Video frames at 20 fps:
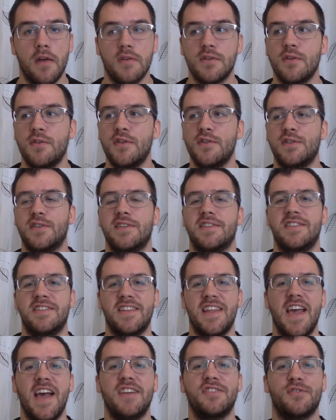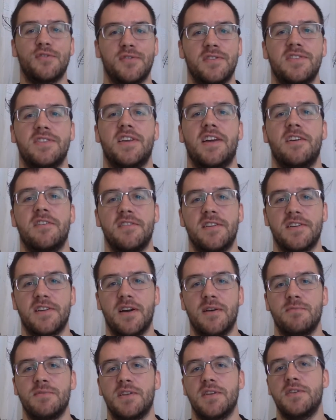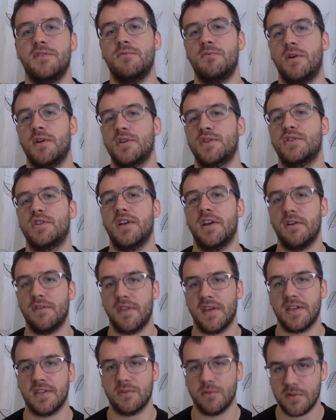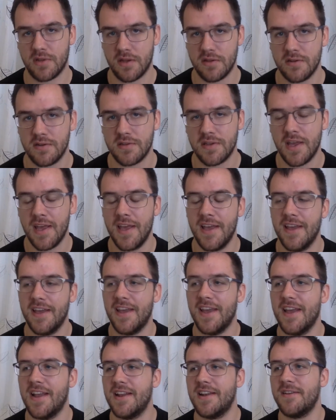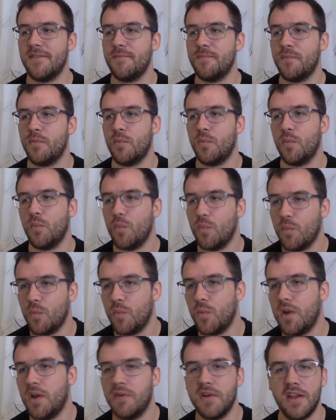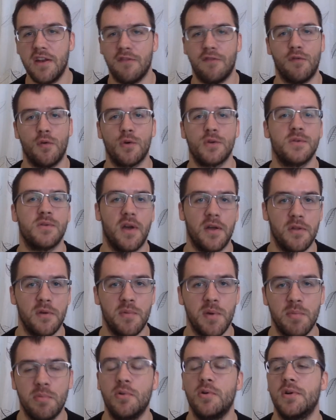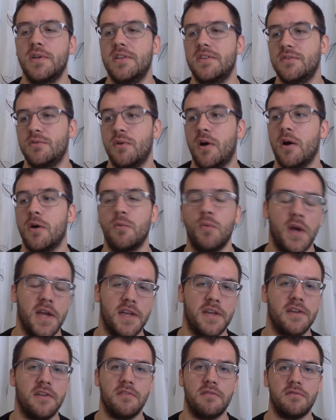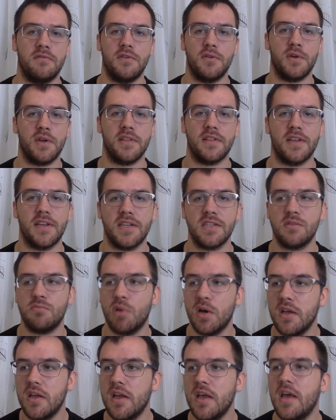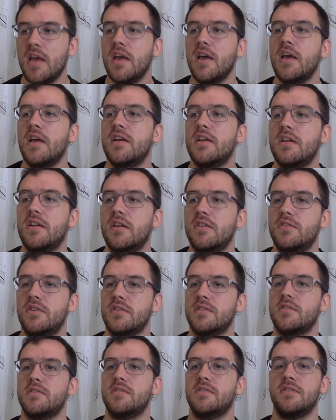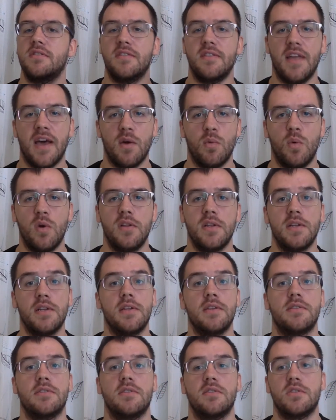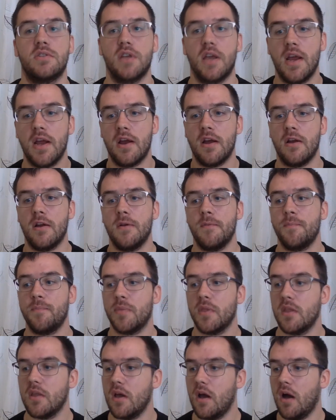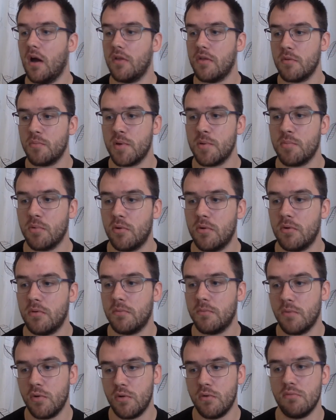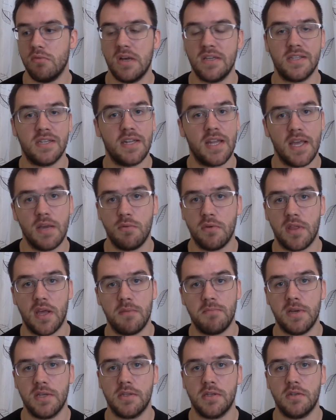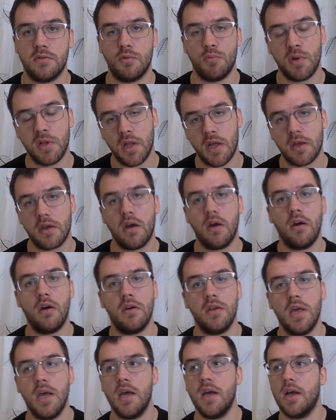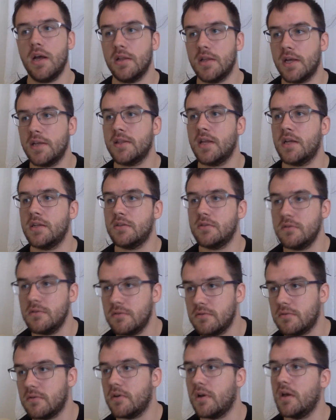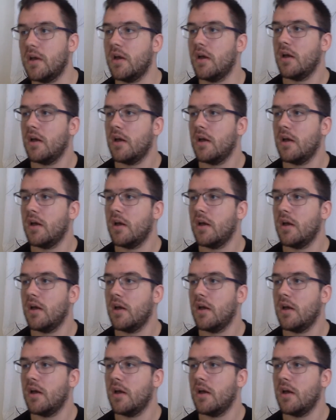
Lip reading: So there's this natural desire that comes that you want to share things with others. And we don't need to force other people into our way of doing things, but just that willingness to share. Other people who resonate with that message will be like, oh yeah, I like that too.